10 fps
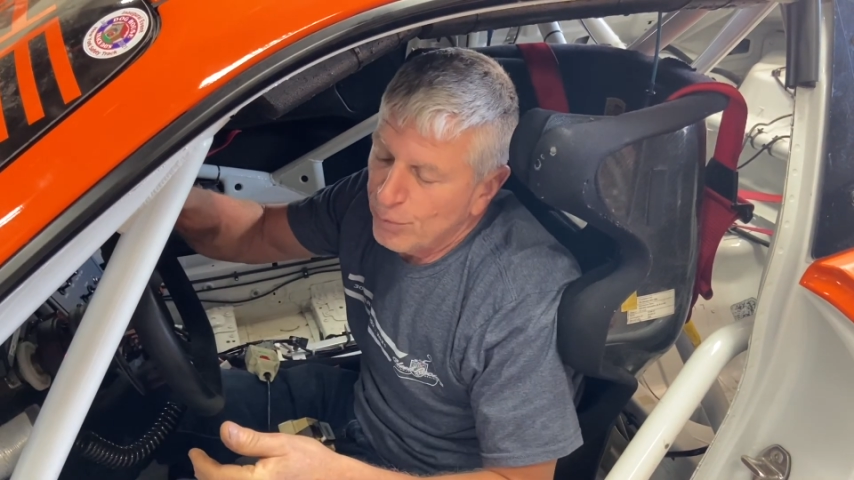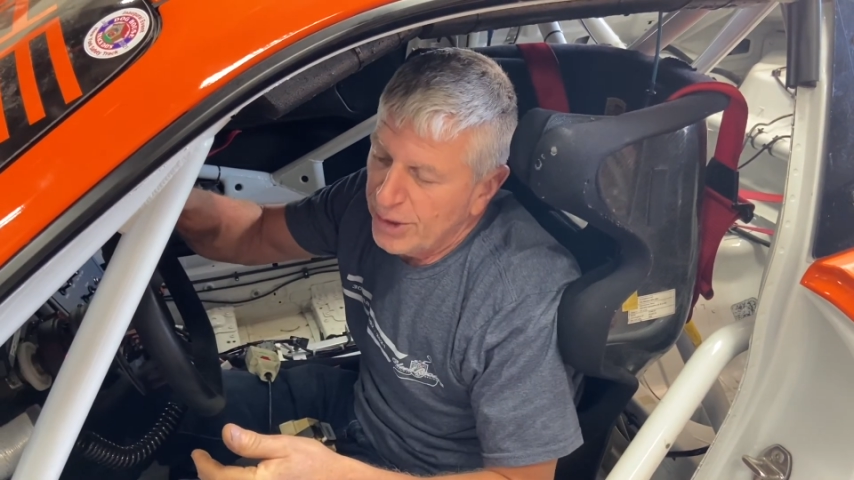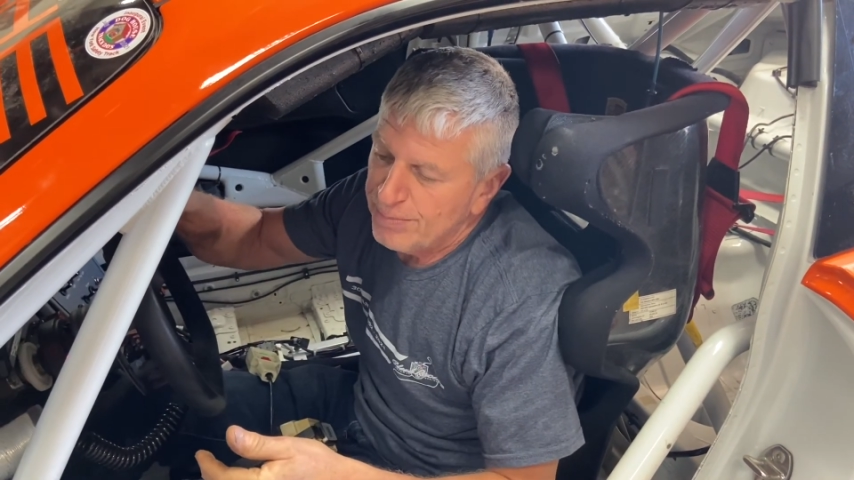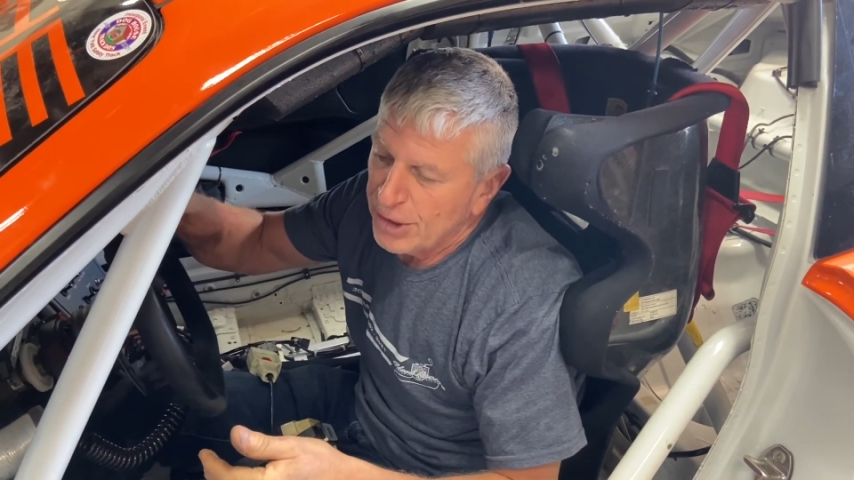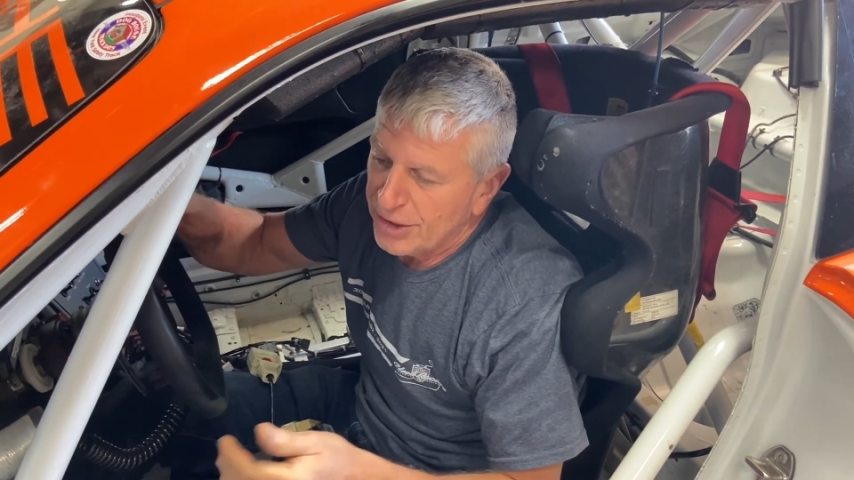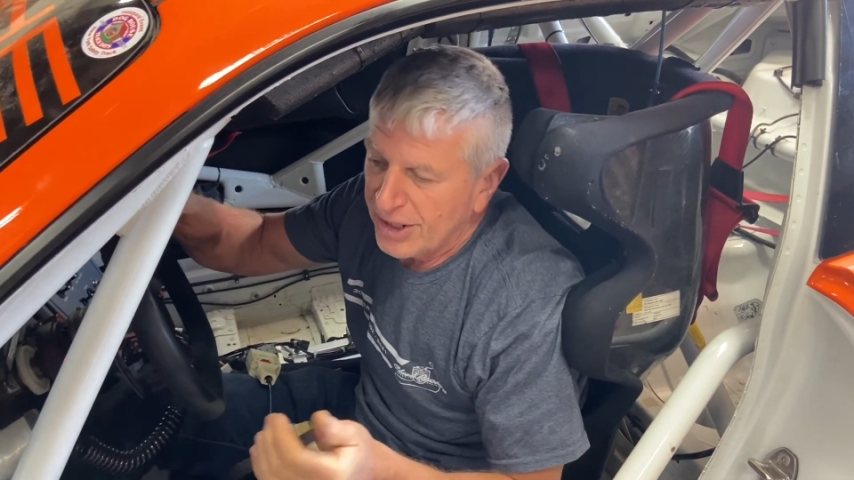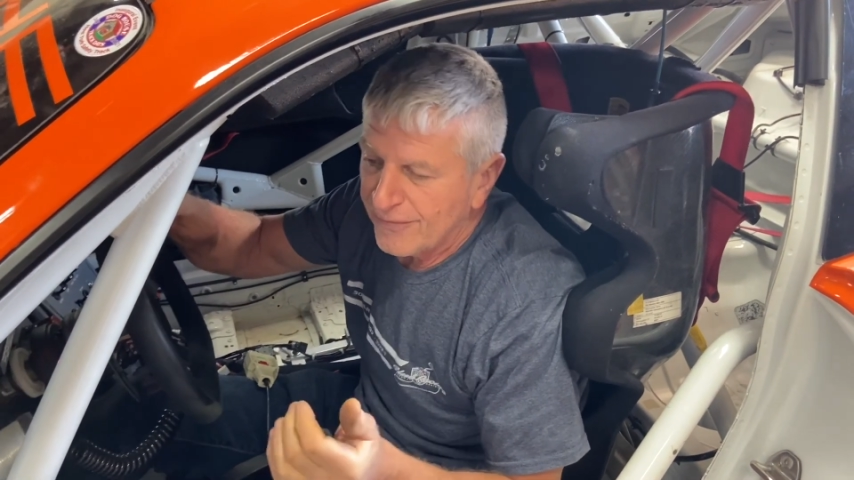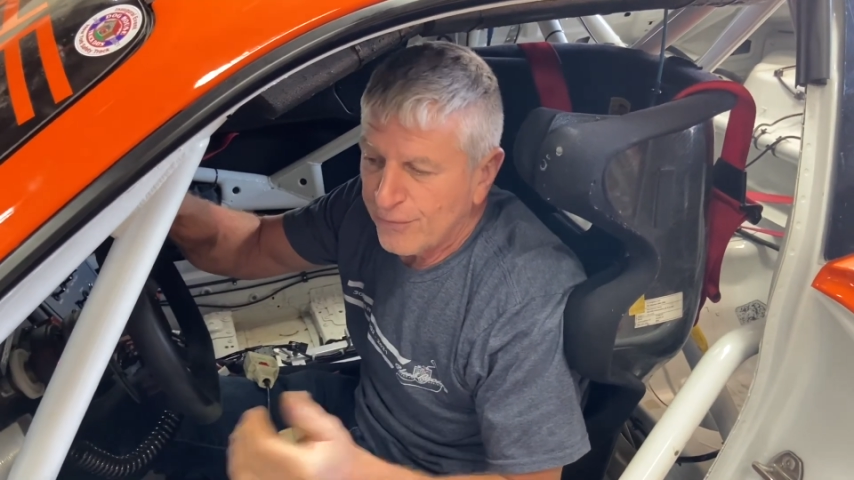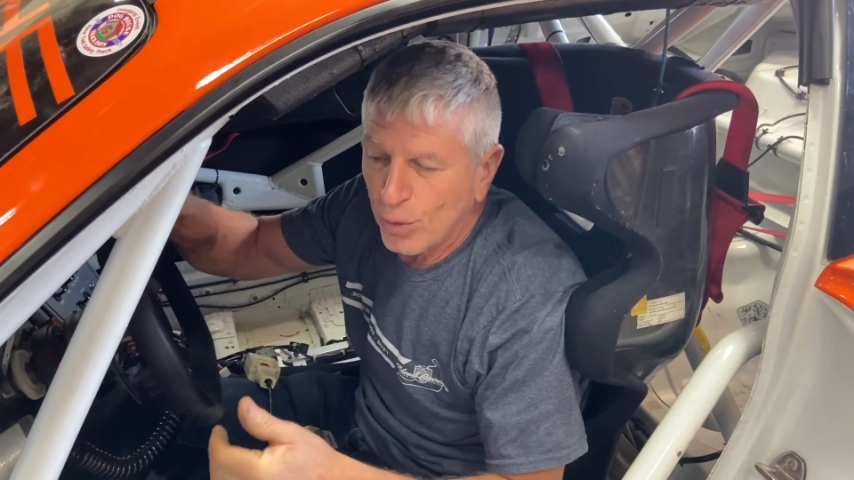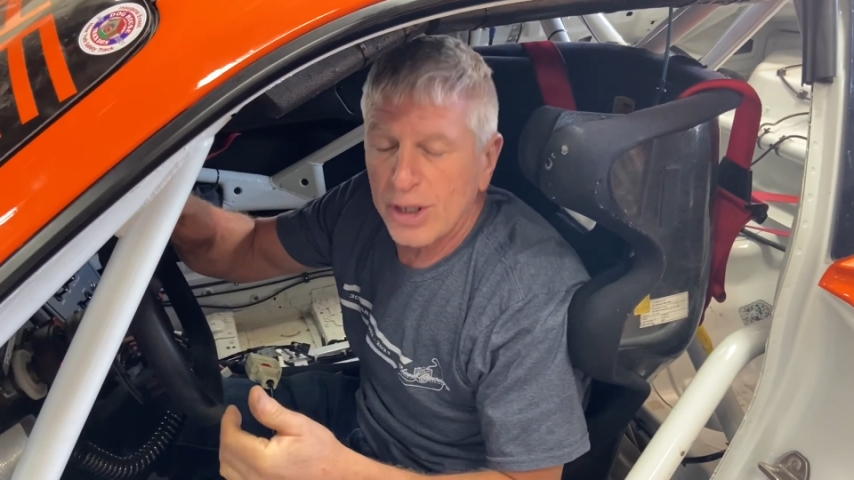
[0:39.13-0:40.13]
build a
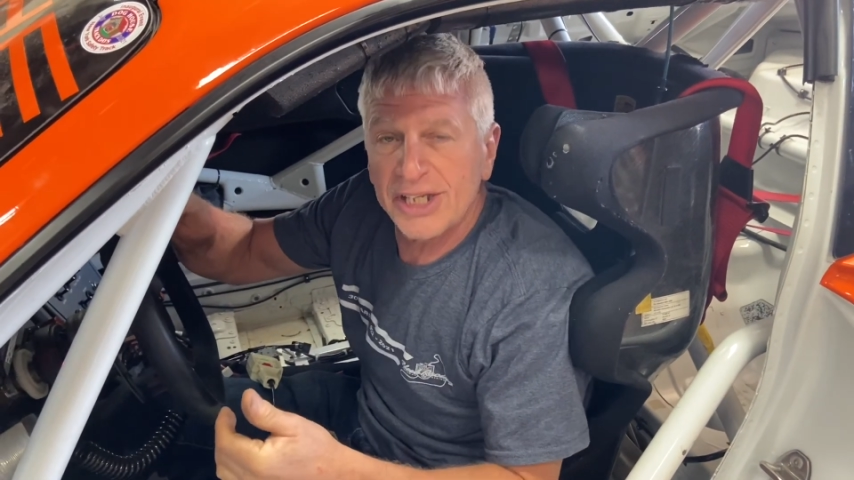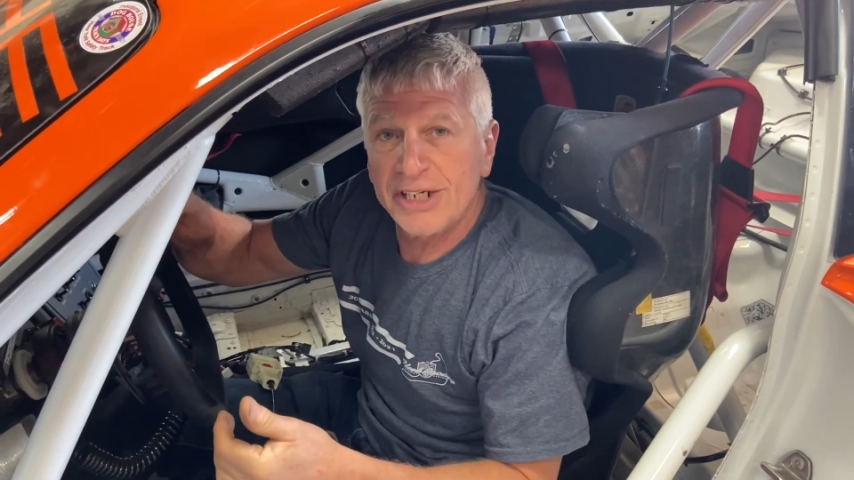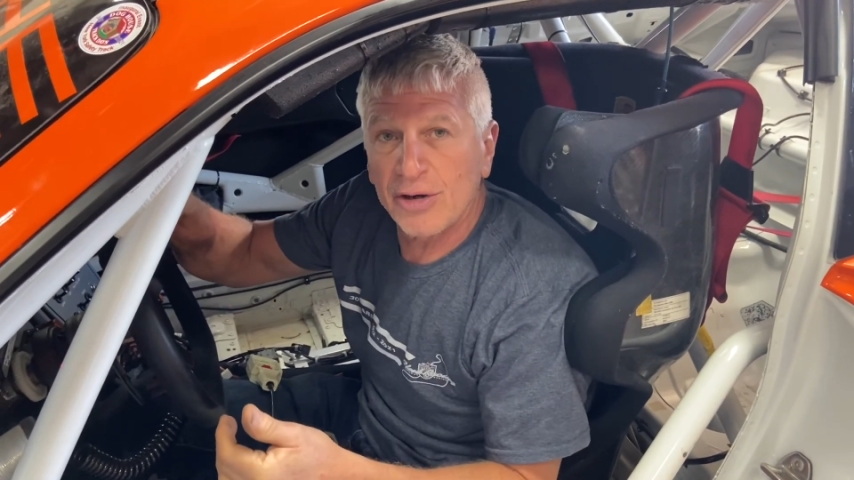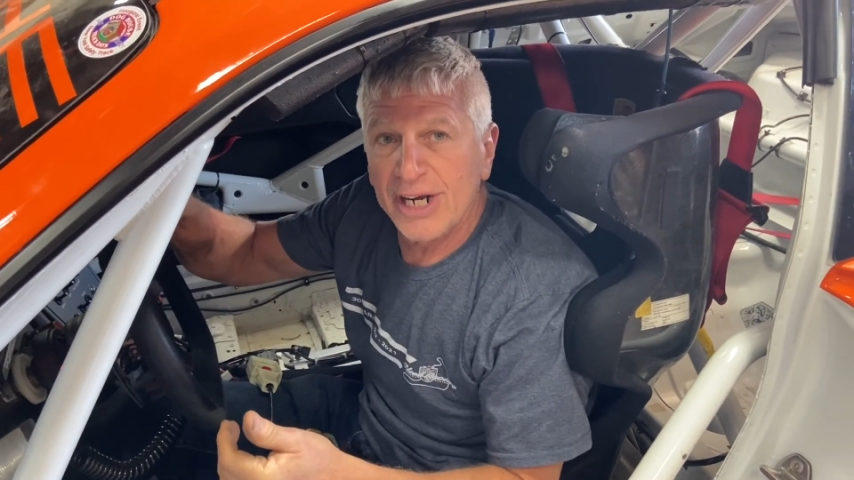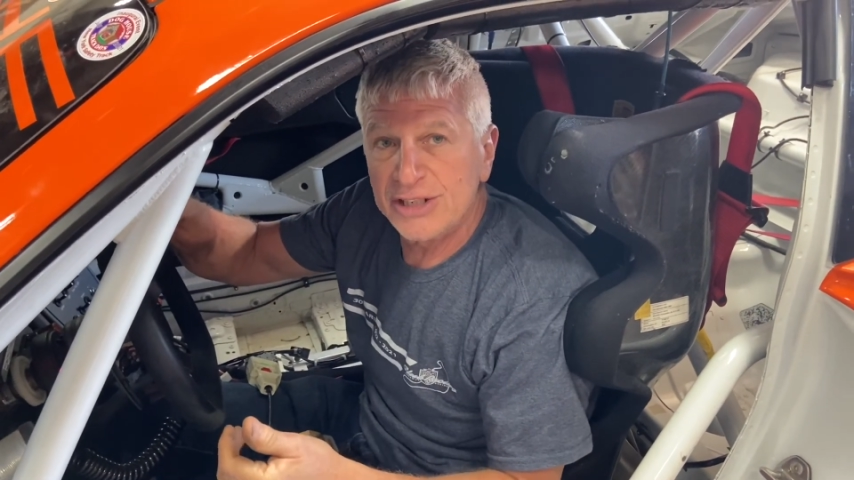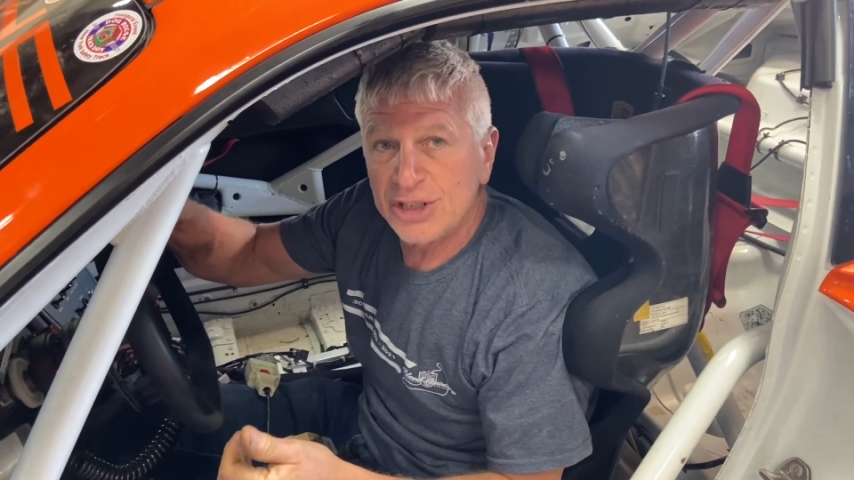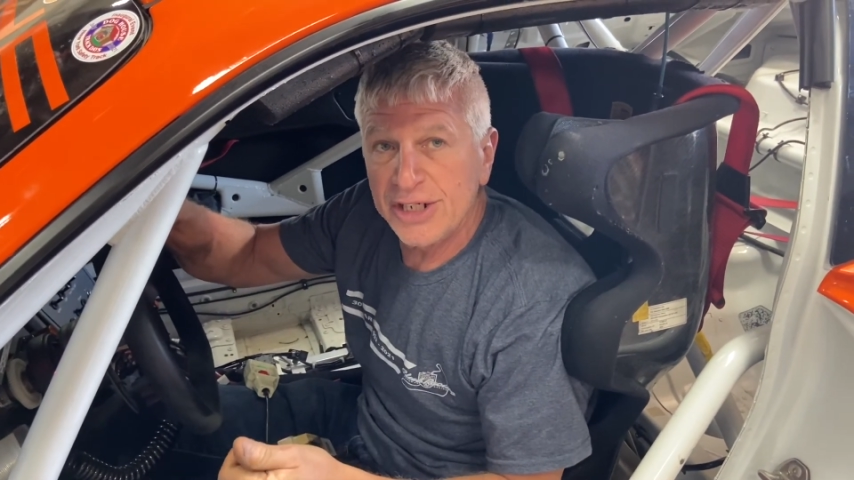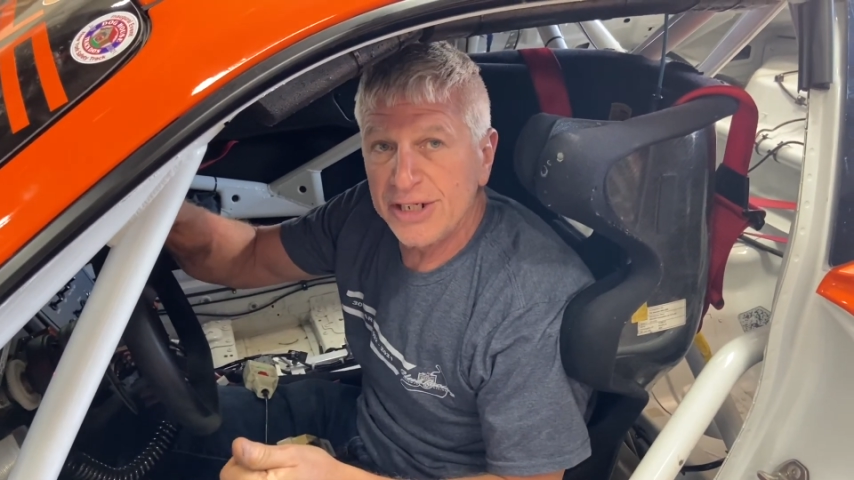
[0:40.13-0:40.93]
4-liter engine.